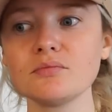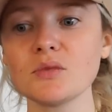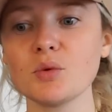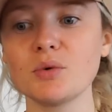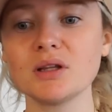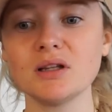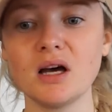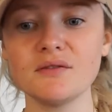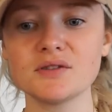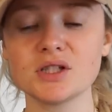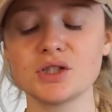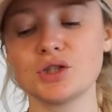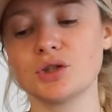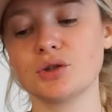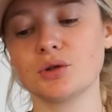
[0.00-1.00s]
we love
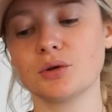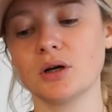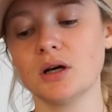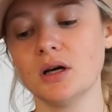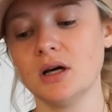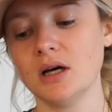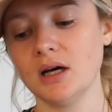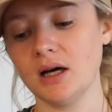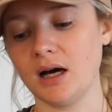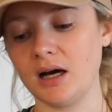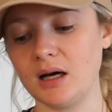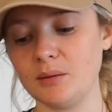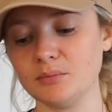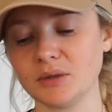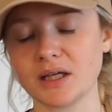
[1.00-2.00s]
to do
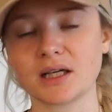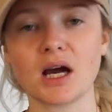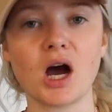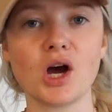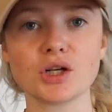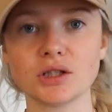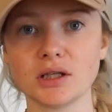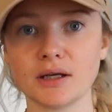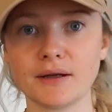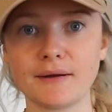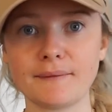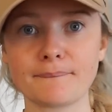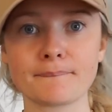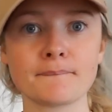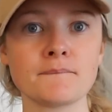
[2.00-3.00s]
like
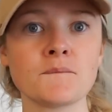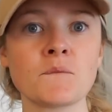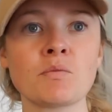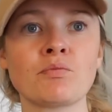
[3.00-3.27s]
onion.